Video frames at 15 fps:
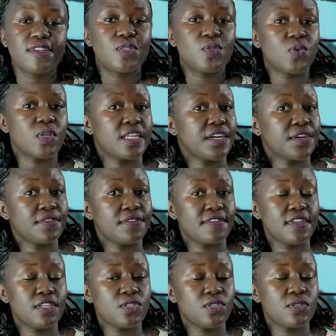first one are
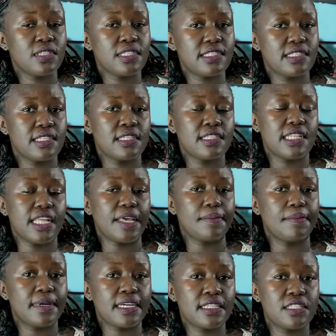infections, things like
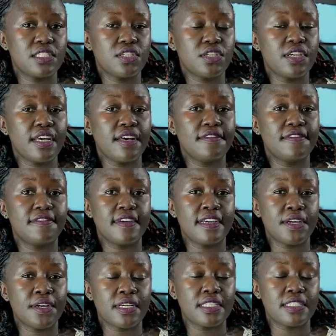bacteria,
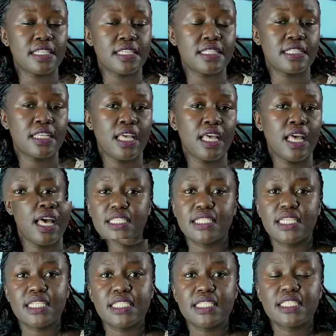viruses, touching
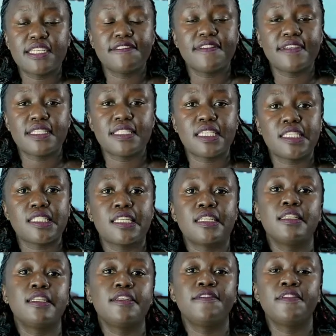dirty surfaces,
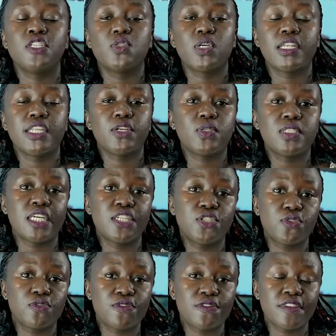and eventually you
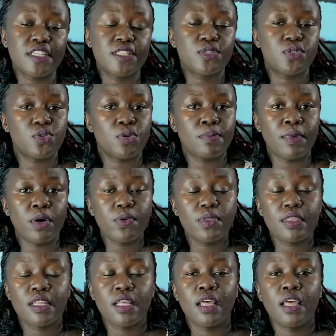touch your face, your
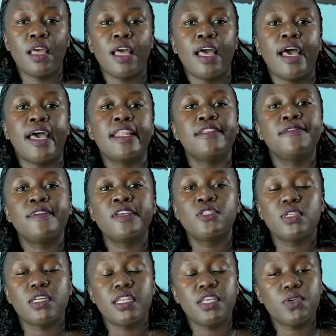mouth, and
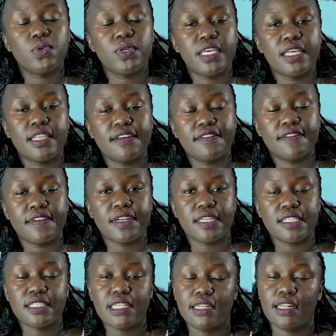eventually you get the
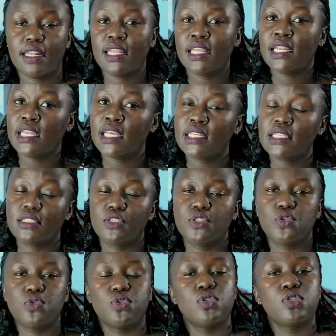virus. Then next,
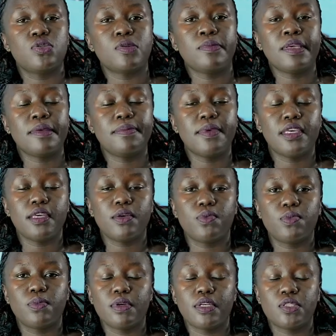it could also
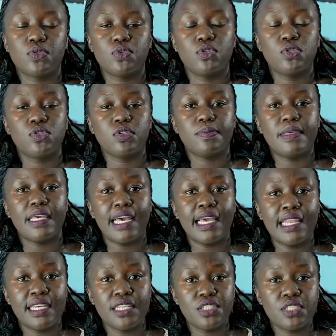be
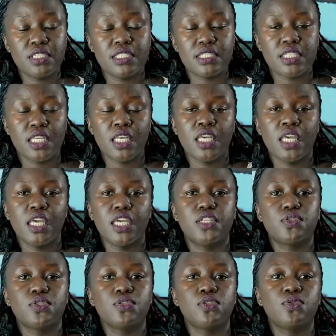allergies.
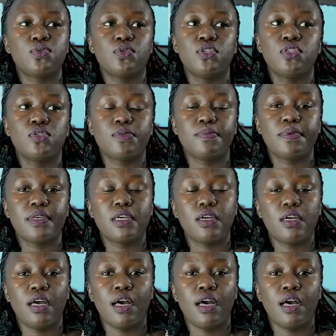It could also be